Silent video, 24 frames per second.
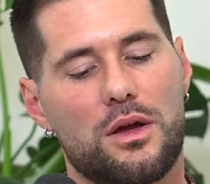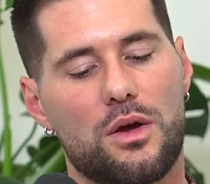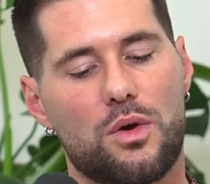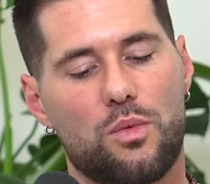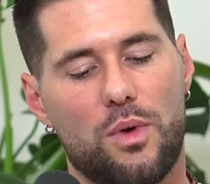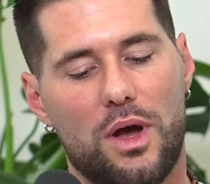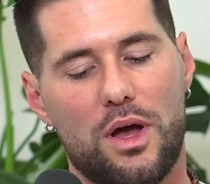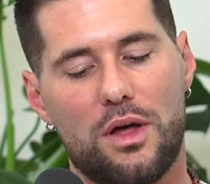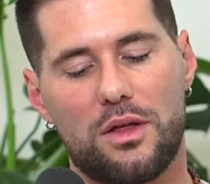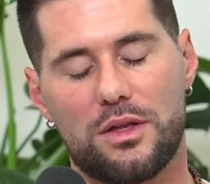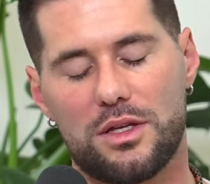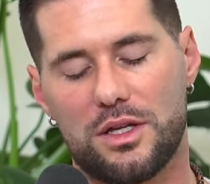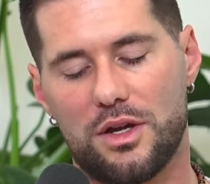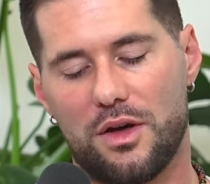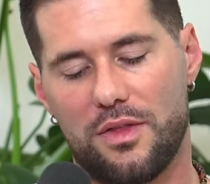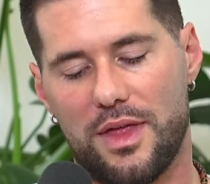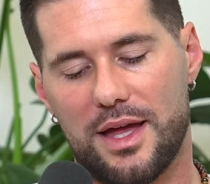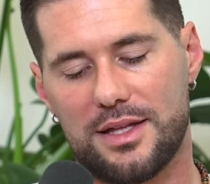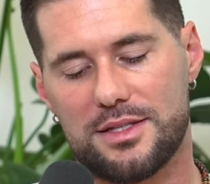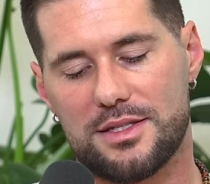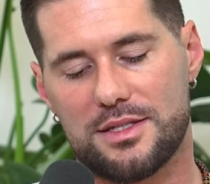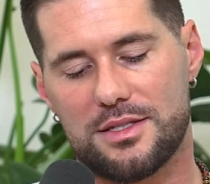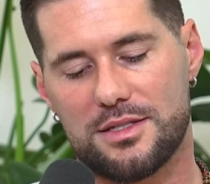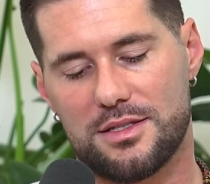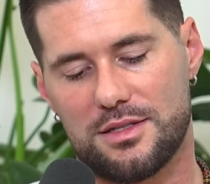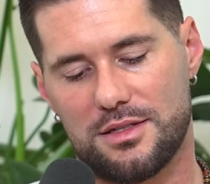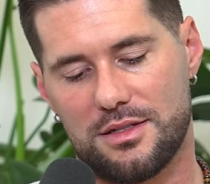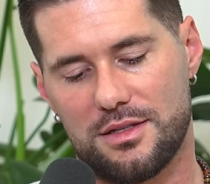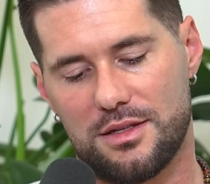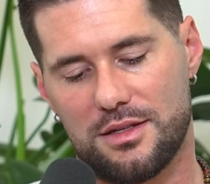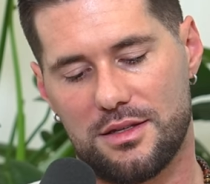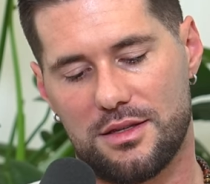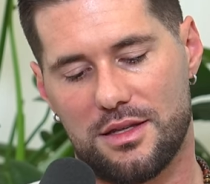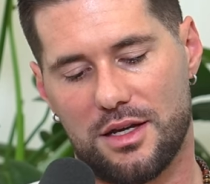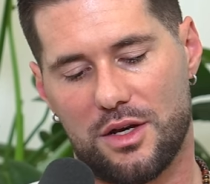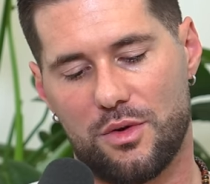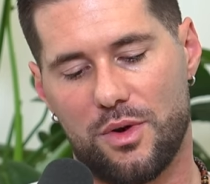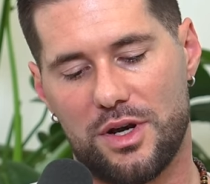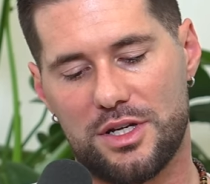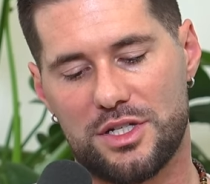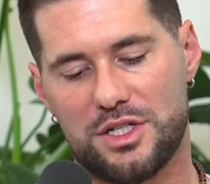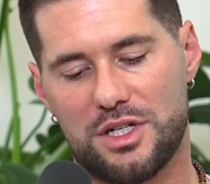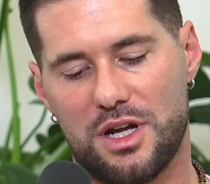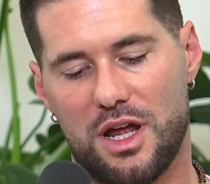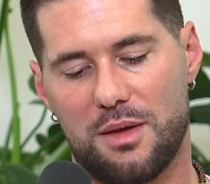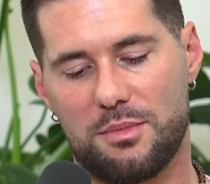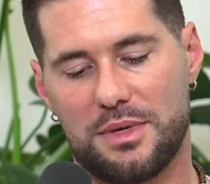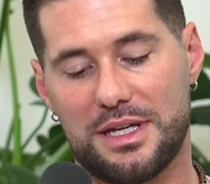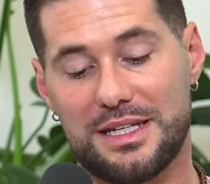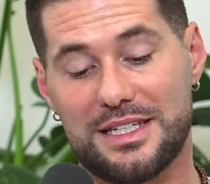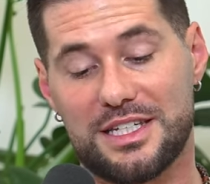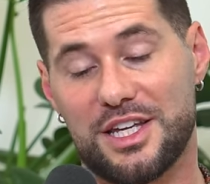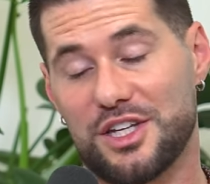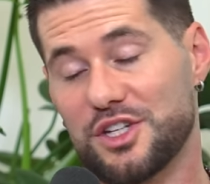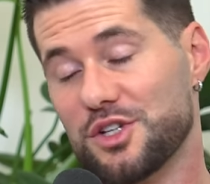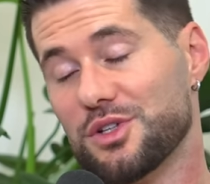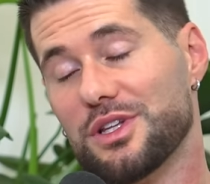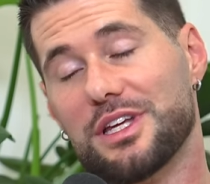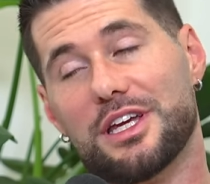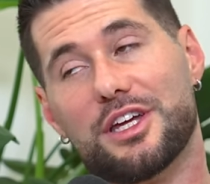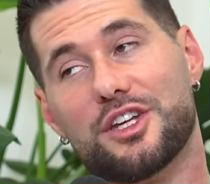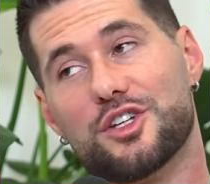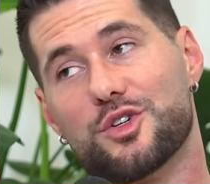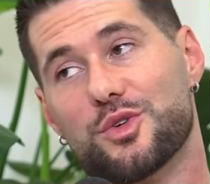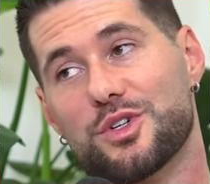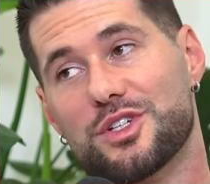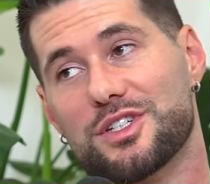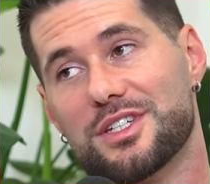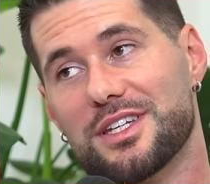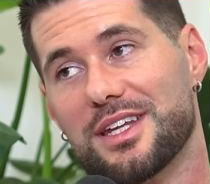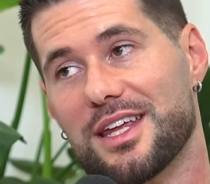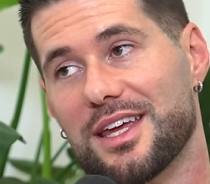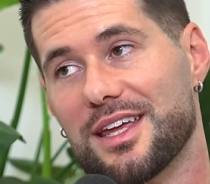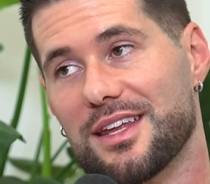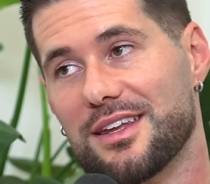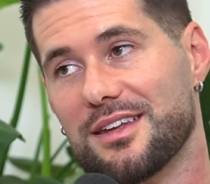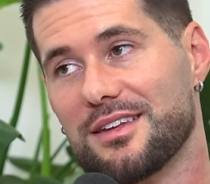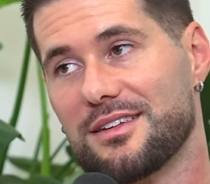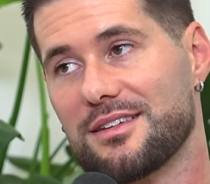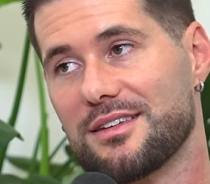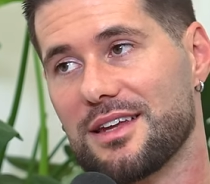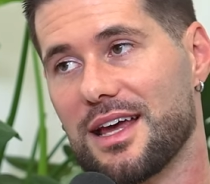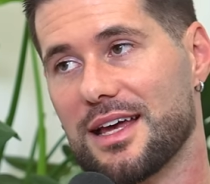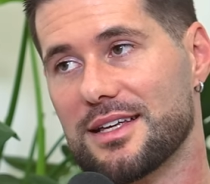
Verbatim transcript: Well, you know, that's the question I'm continually interested in